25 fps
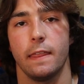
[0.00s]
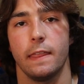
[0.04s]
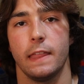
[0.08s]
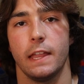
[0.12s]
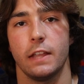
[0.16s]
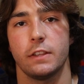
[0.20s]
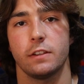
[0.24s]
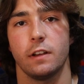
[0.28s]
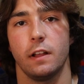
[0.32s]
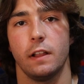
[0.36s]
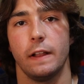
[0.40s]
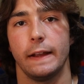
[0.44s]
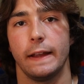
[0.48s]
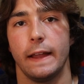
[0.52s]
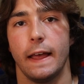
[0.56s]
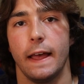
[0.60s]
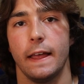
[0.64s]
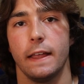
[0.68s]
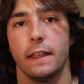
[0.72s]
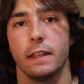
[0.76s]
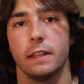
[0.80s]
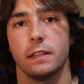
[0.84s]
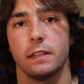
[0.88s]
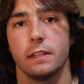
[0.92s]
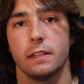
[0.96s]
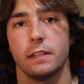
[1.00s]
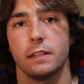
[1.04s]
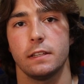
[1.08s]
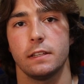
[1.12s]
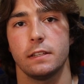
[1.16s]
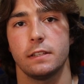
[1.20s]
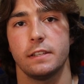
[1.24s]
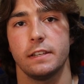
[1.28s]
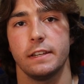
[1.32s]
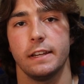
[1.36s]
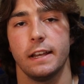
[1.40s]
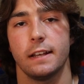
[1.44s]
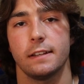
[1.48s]
That's all I got.
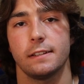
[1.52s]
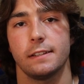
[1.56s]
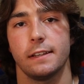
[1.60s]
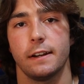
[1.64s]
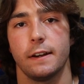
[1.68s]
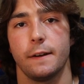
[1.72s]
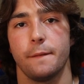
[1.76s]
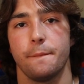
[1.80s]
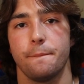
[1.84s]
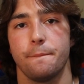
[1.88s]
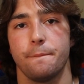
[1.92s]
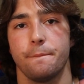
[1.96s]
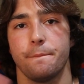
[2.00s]
See you guys later.